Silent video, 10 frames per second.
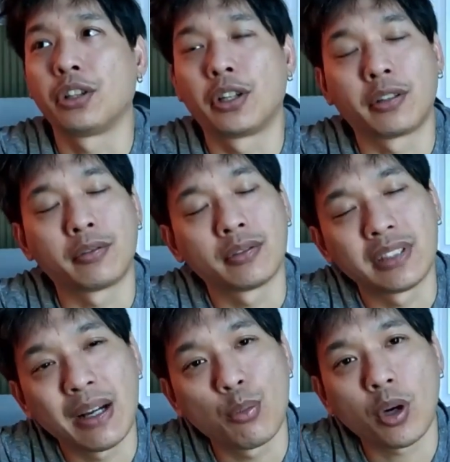
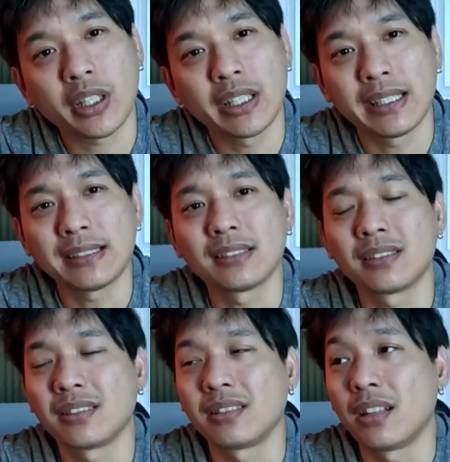networking is
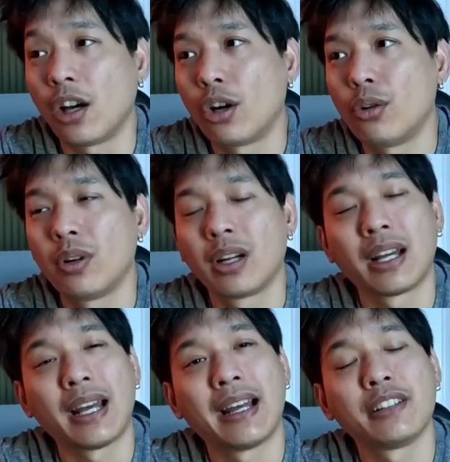low,
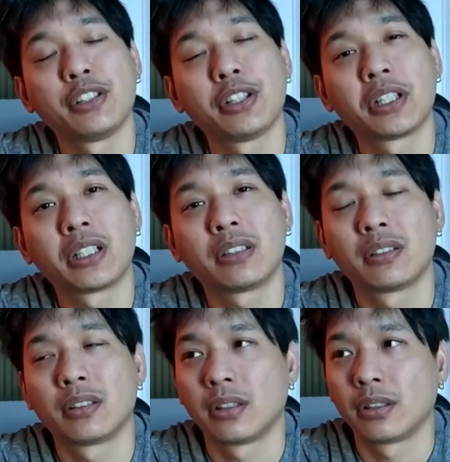and
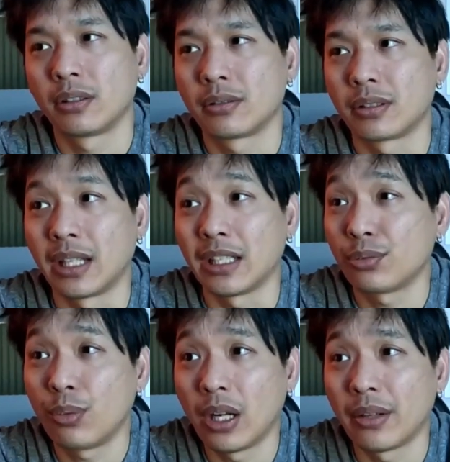guess
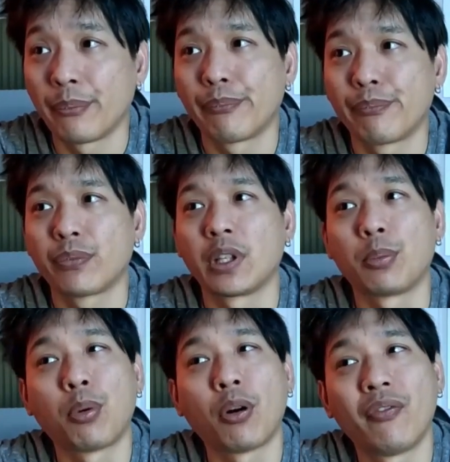what? Your
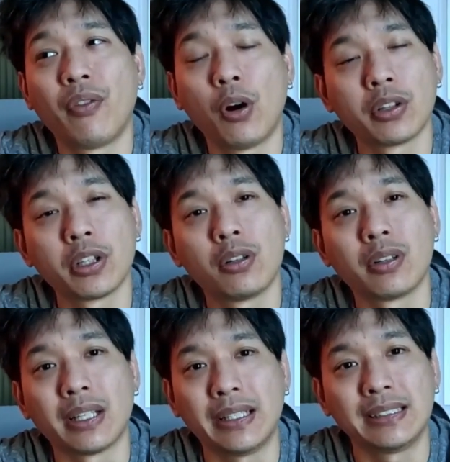portfolio
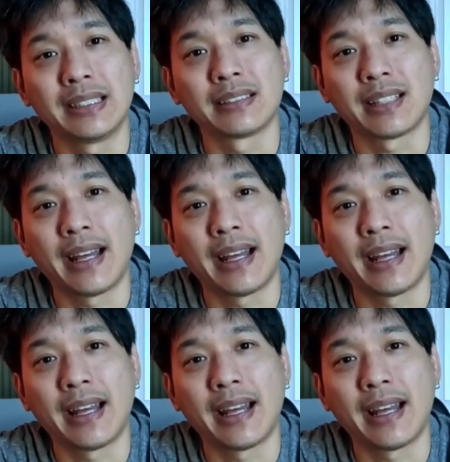isn't that